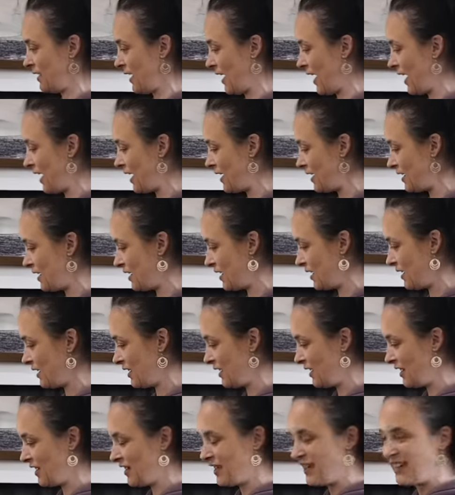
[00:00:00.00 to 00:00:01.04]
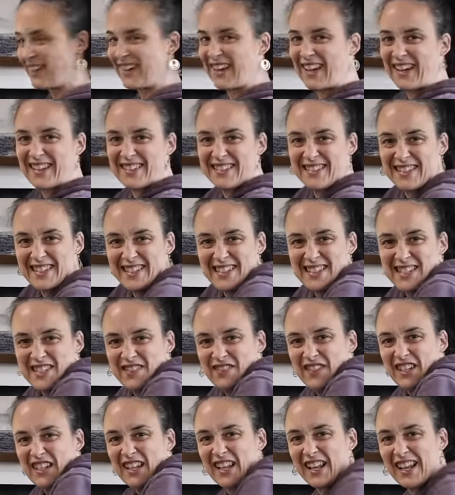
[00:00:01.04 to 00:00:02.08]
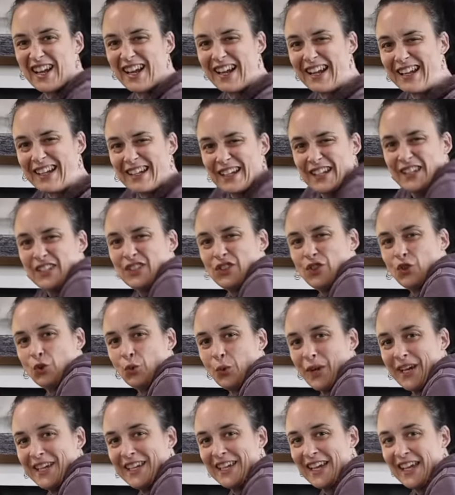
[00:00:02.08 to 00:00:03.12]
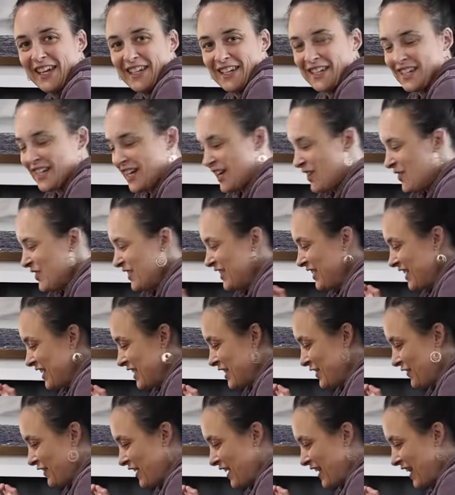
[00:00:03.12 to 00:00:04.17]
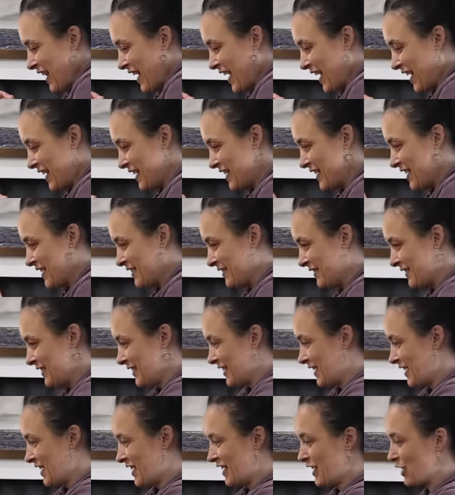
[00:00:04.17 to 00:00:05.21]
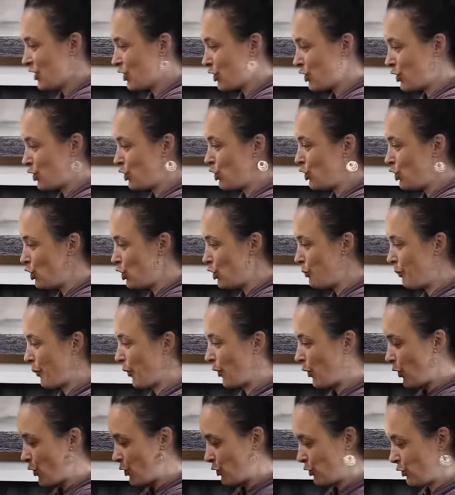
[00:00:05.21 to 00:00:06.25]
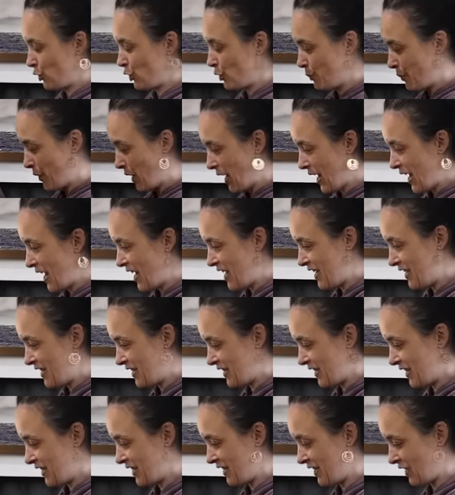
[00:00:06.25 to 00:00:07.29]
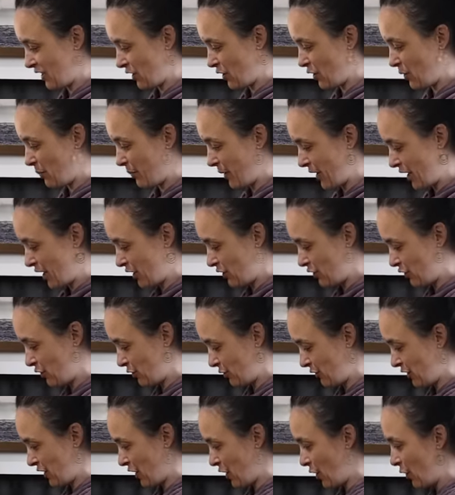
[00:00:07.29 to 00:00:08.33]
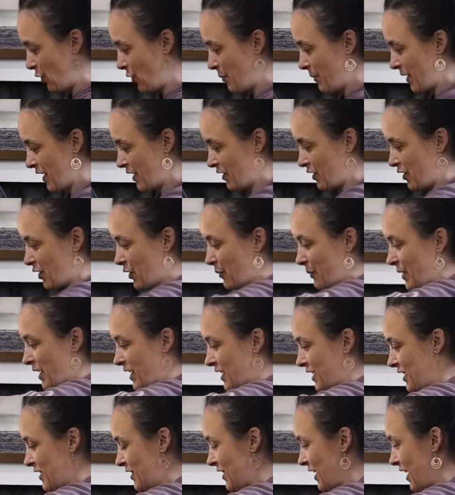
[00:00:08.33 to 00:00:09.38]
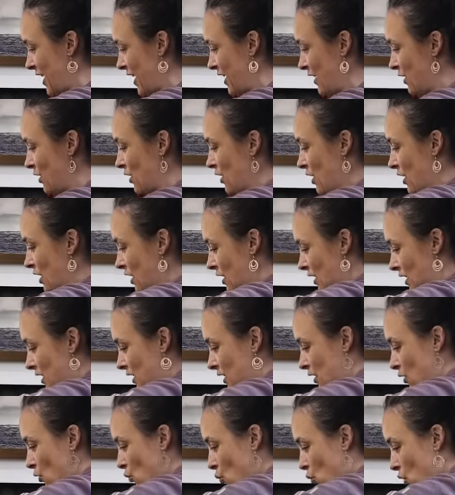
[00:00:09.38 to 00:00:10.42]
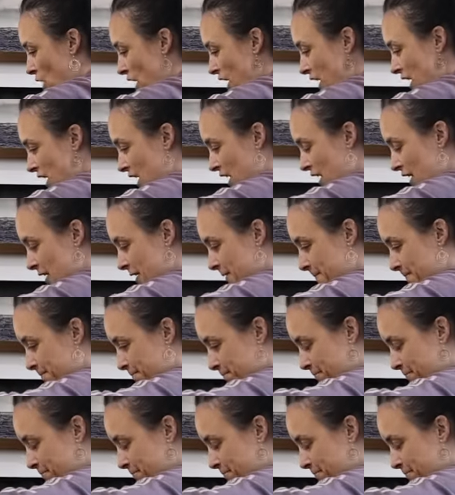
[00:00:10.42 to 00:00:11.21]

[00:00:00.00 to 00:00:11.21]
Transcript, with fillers: tank, like things feel like tweaking, you know, things feel like it's super light compared to the Coleman. Coleman is like way,